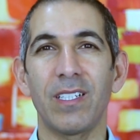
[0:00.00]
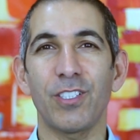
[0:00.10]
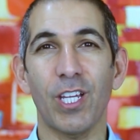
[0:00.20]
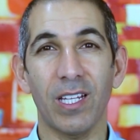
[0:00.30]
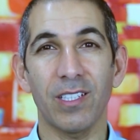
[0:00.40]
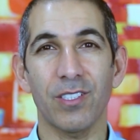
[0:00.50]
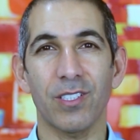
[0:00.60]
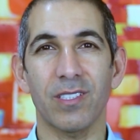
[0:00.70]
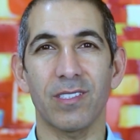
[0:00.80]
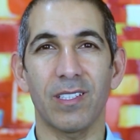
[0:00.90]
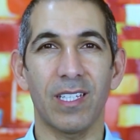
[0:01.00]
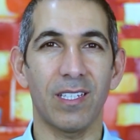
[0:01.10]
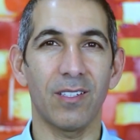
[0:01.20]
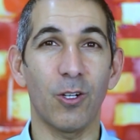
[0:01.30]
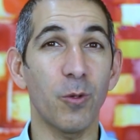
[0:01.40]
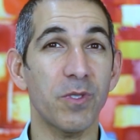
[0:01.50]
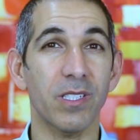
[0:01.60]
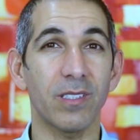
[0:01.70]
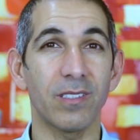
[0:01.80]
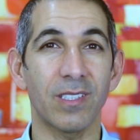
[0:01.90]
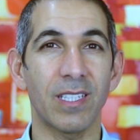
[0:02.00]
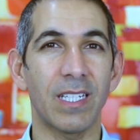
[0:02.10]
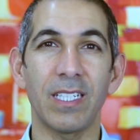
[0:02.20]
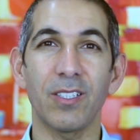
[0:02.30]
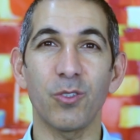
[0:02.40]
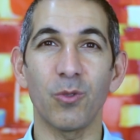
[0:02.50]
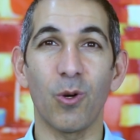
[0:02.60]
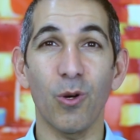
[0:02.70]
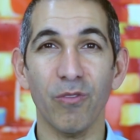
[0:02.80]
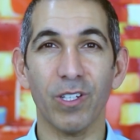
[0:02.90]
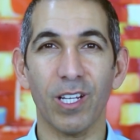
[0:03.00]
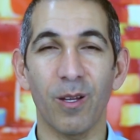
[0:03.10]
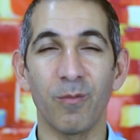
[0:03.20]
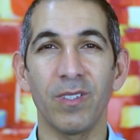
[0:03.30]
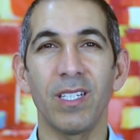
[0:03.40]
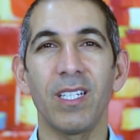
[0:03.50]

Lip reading: challenges and obstacles that they need to overcome